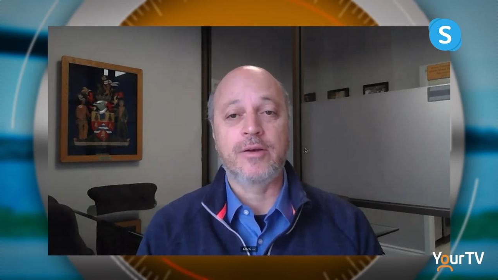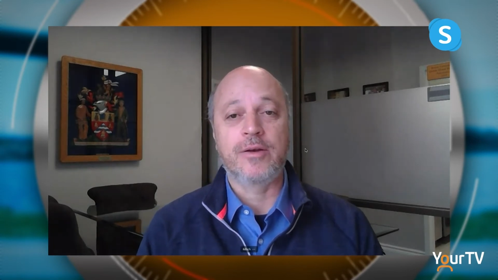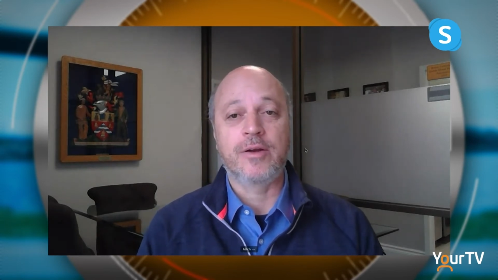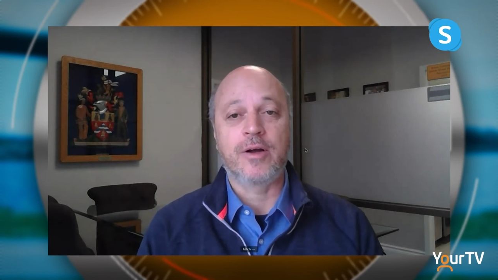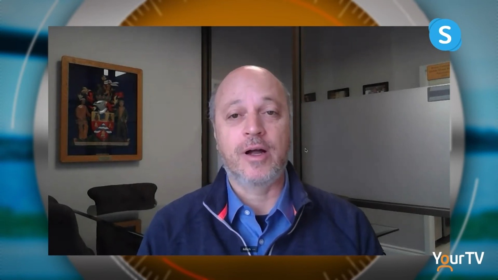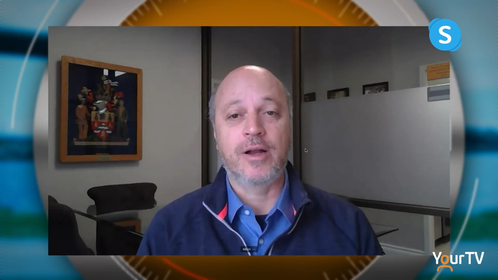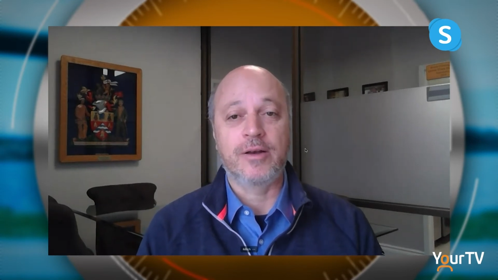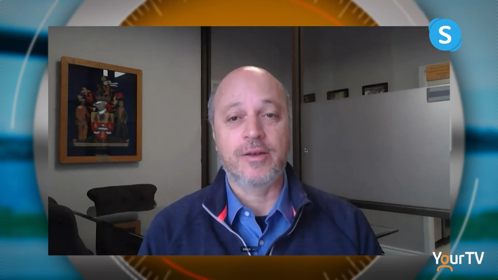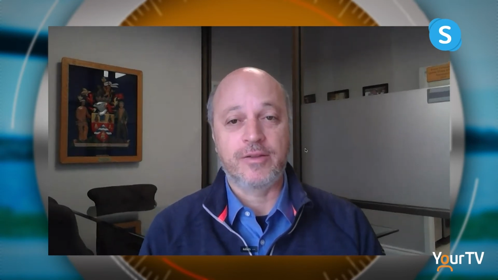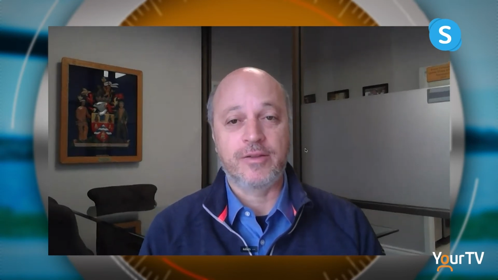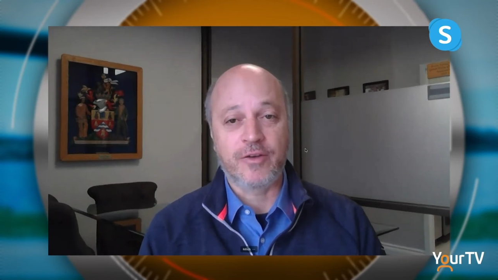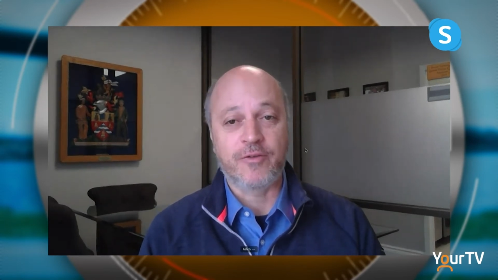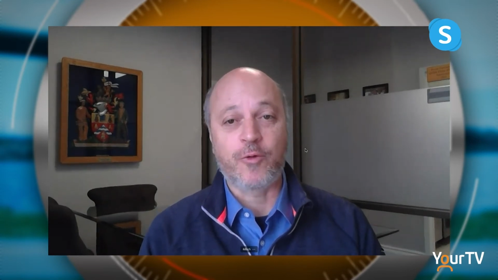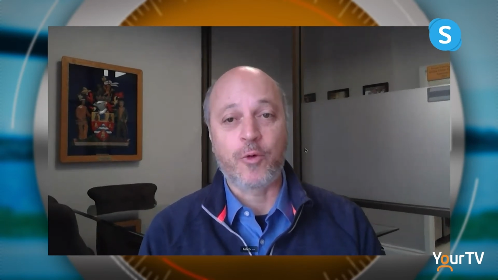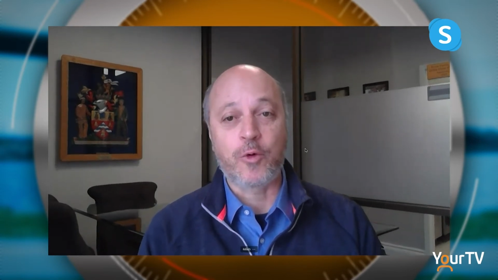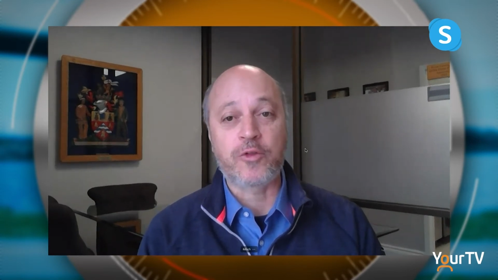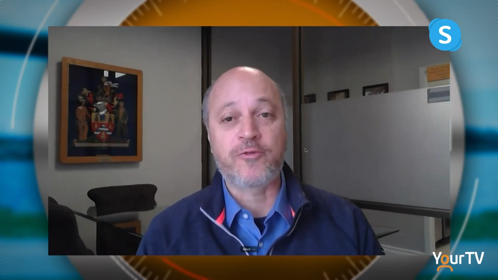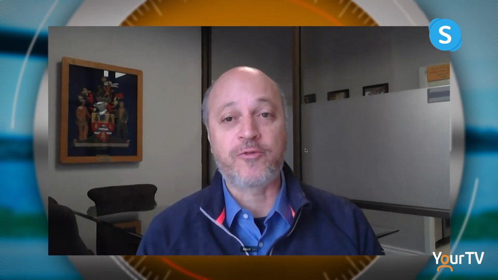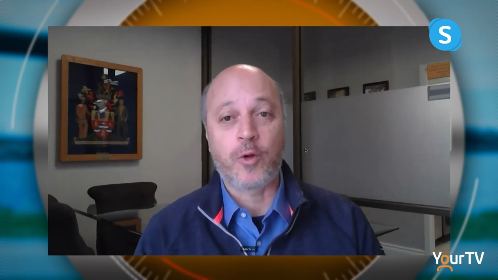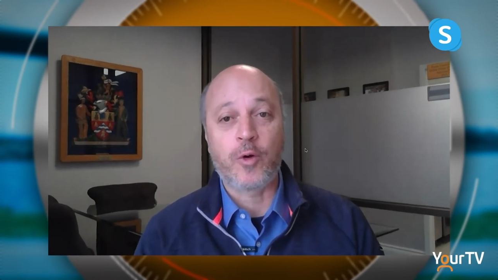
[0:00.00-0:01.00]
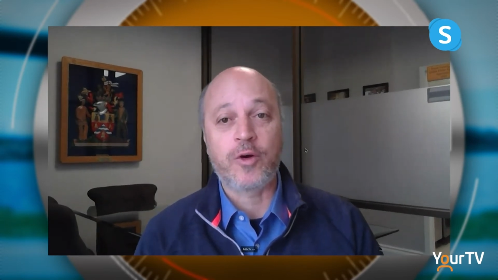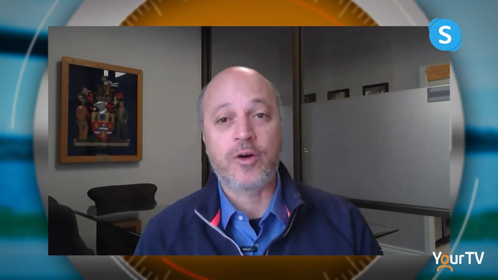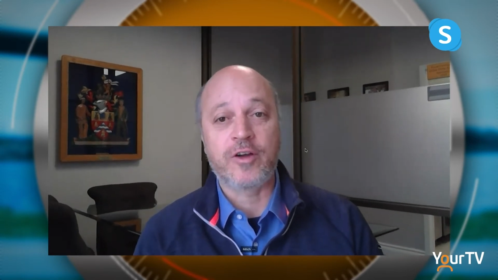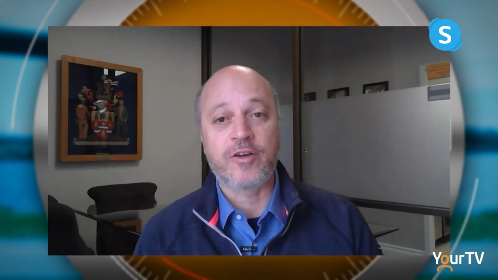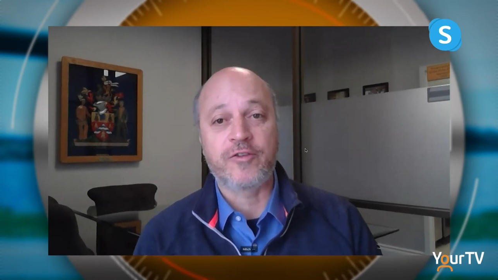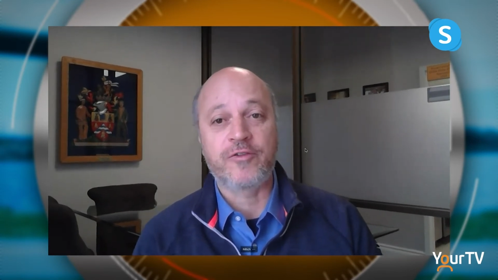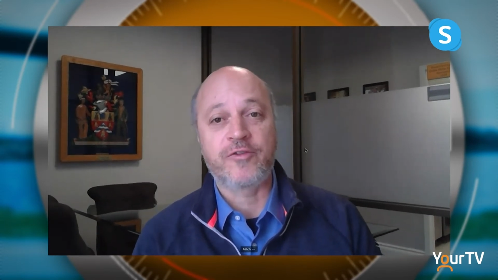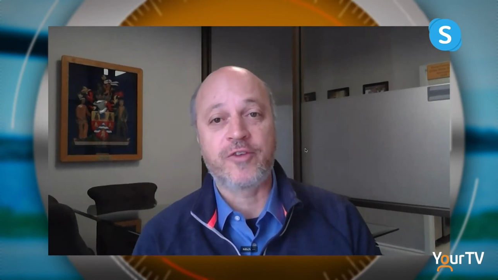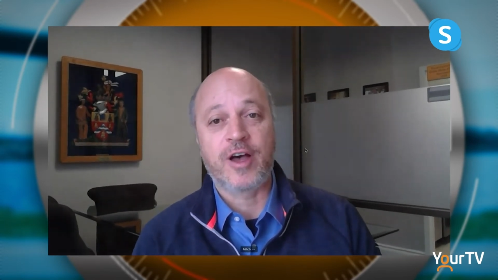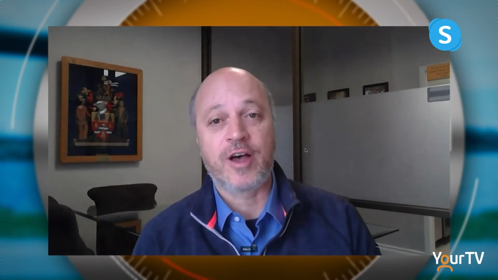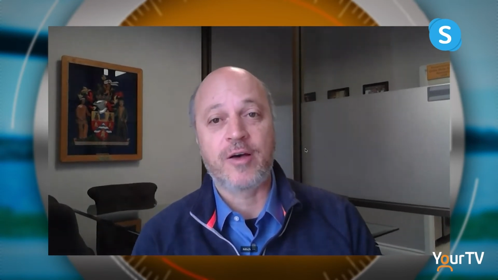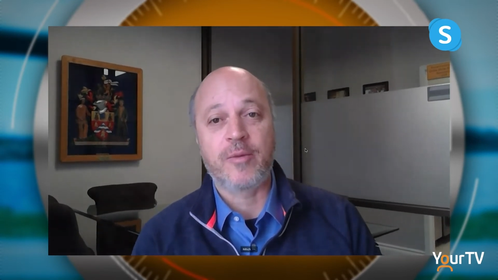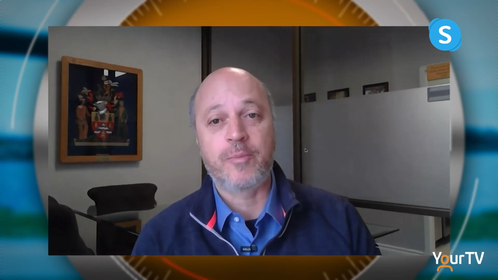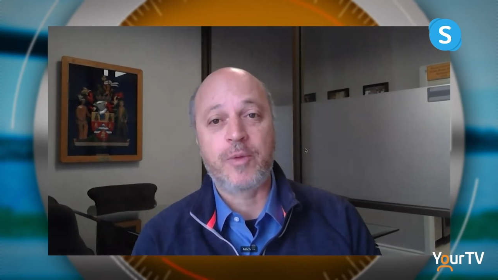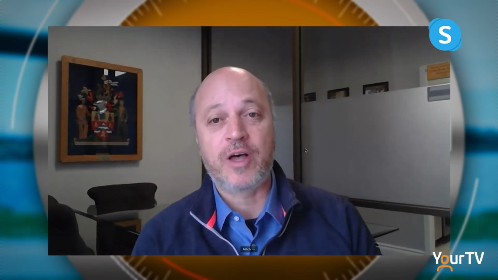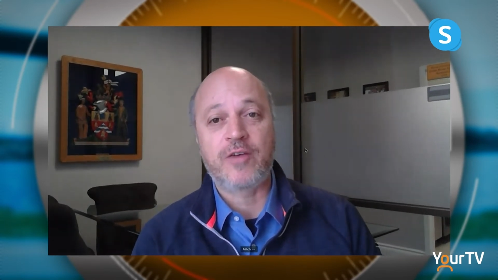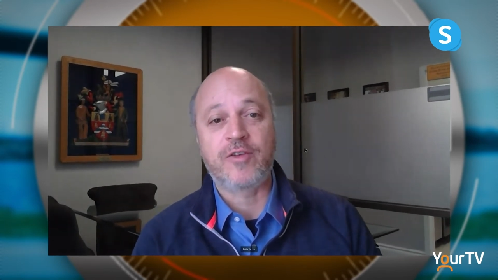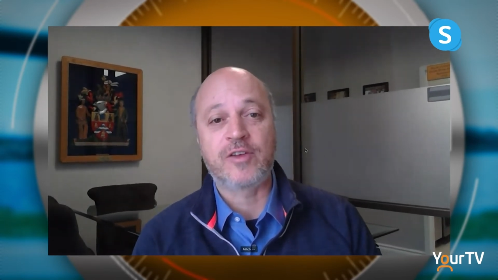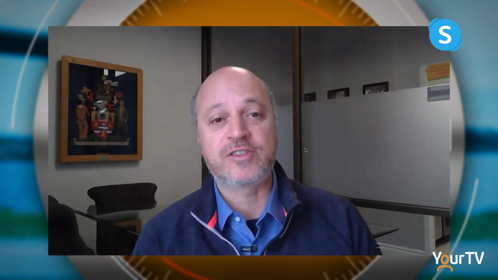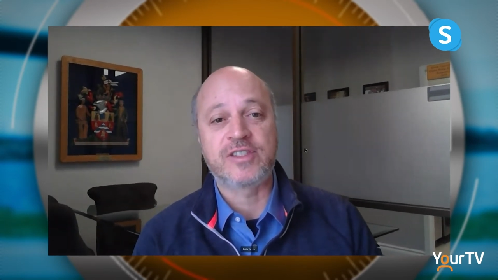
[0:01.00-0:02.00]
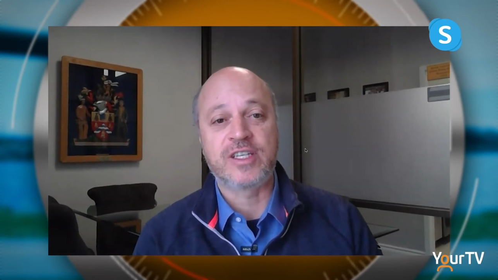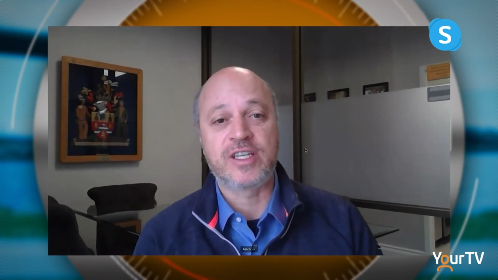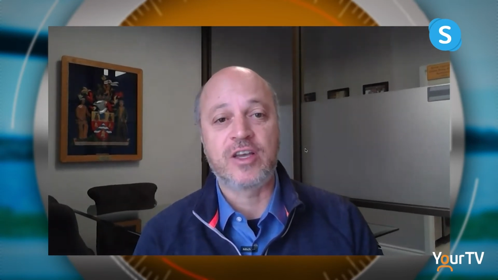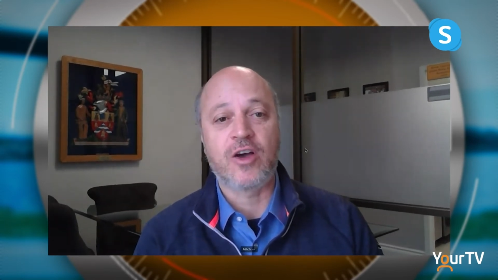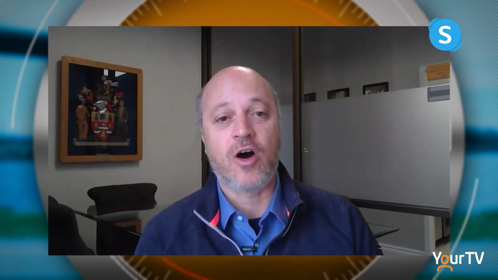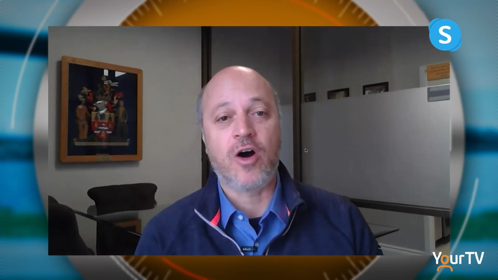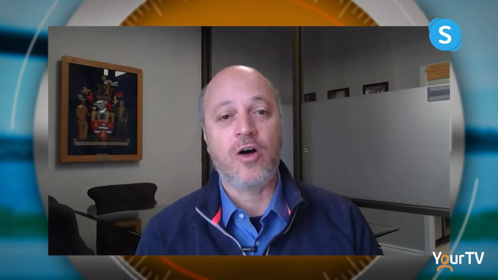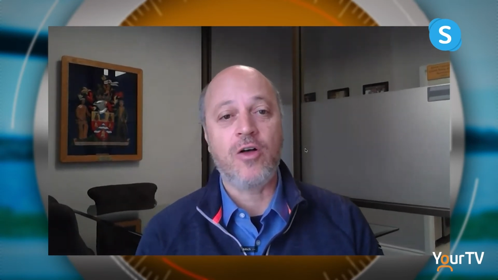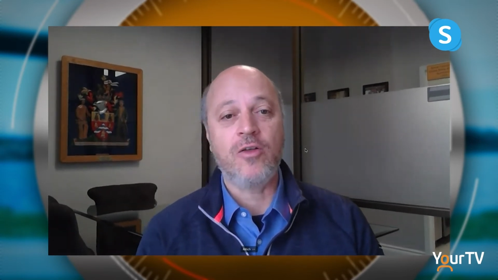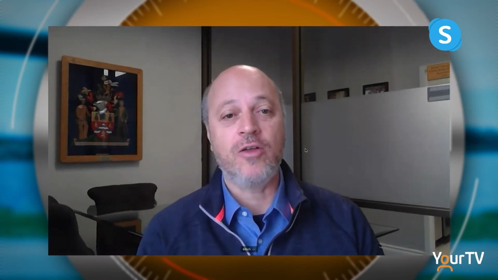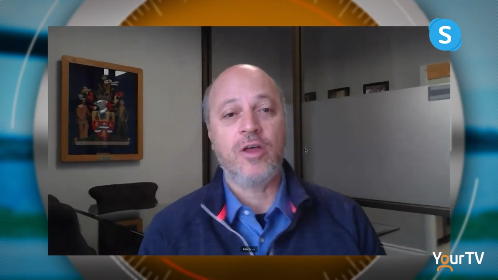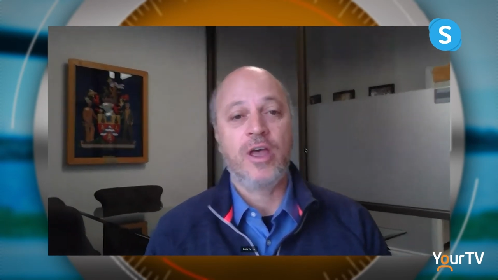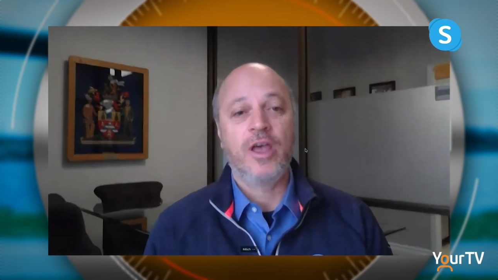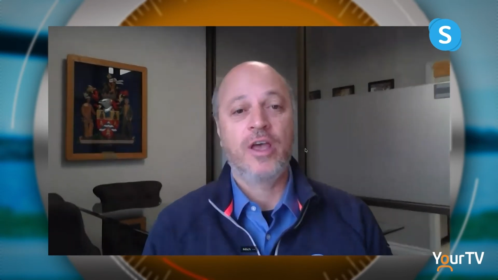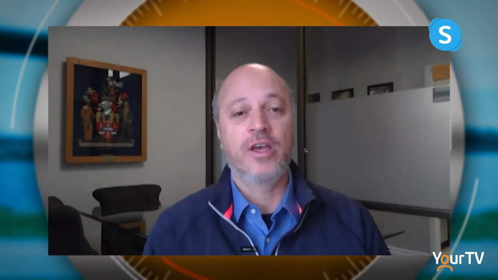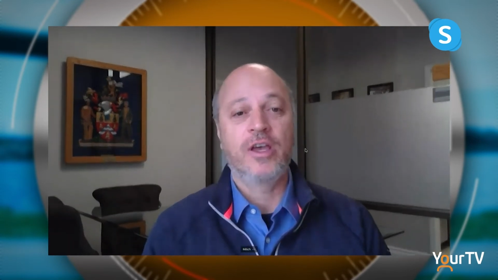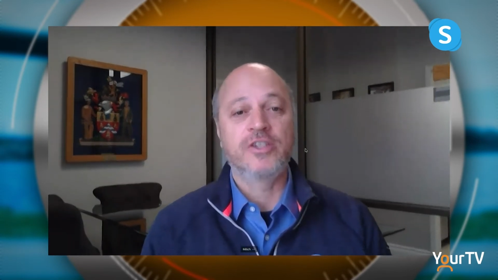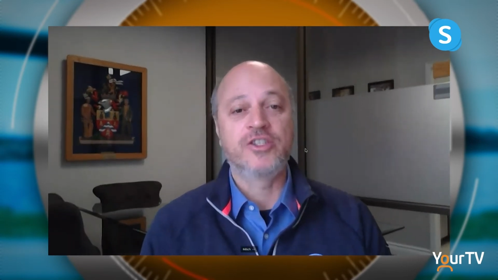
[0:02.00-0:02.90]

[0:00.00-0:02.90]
on the fourth floor of Belleville City Hall,